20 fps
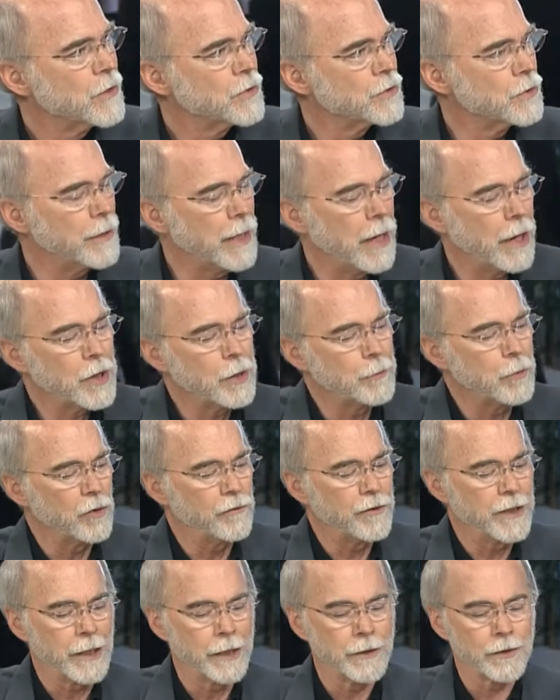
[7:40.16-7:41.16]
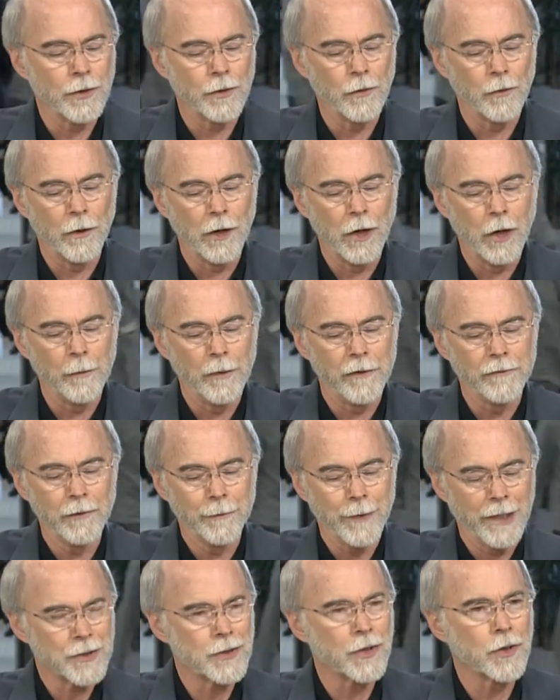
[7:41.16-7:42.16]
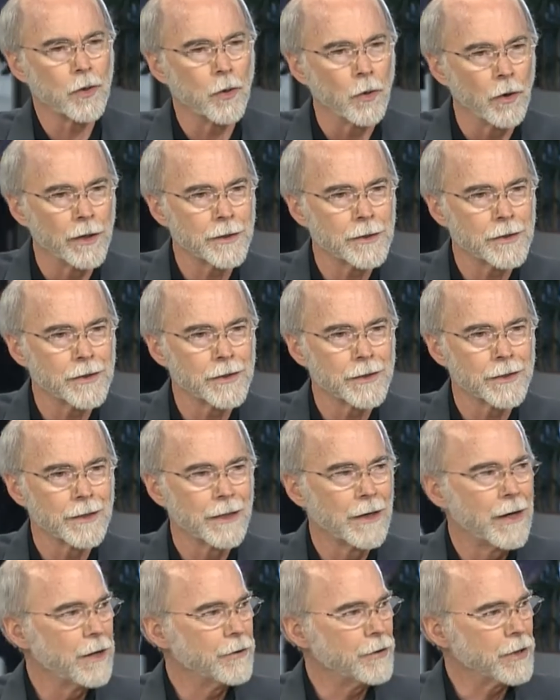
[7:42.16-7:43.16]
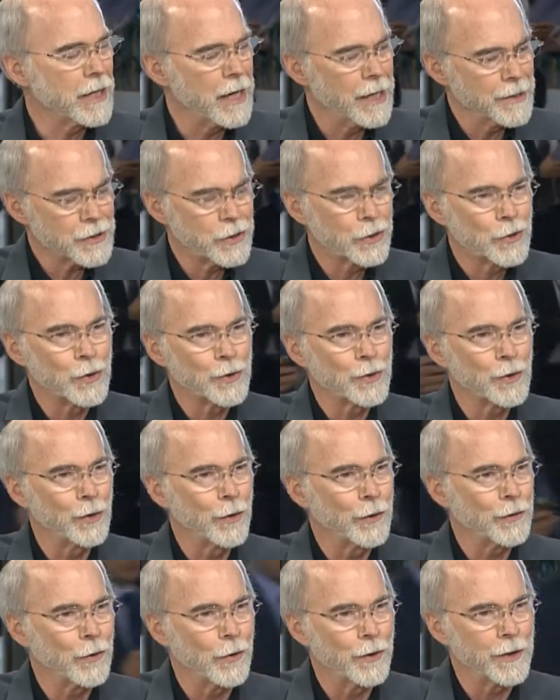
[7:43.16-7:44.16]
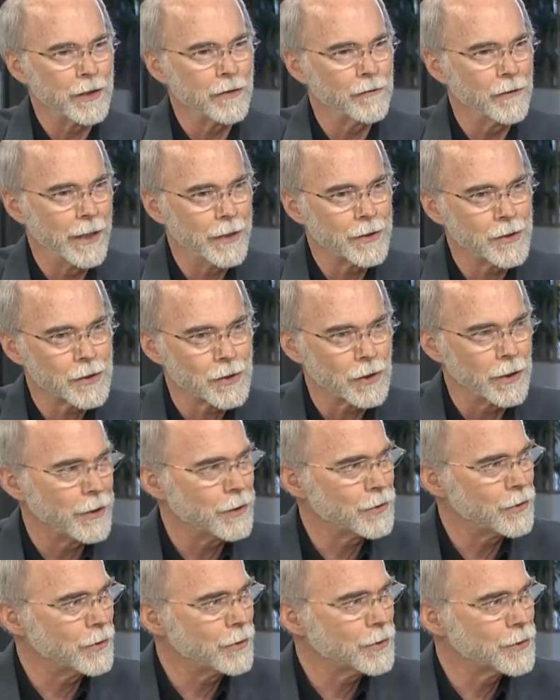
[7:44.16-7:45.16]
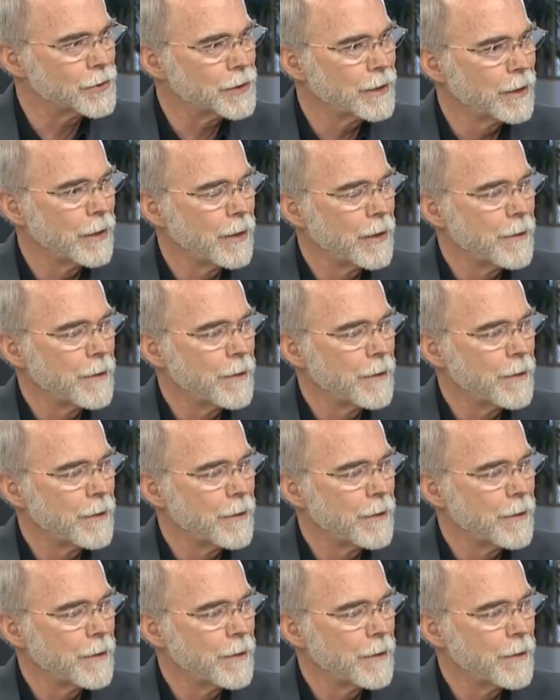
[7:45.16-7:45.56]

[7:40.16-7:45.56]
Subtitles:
So now you're moving into the realm of domestic courts, the constitutional authority of legislatures,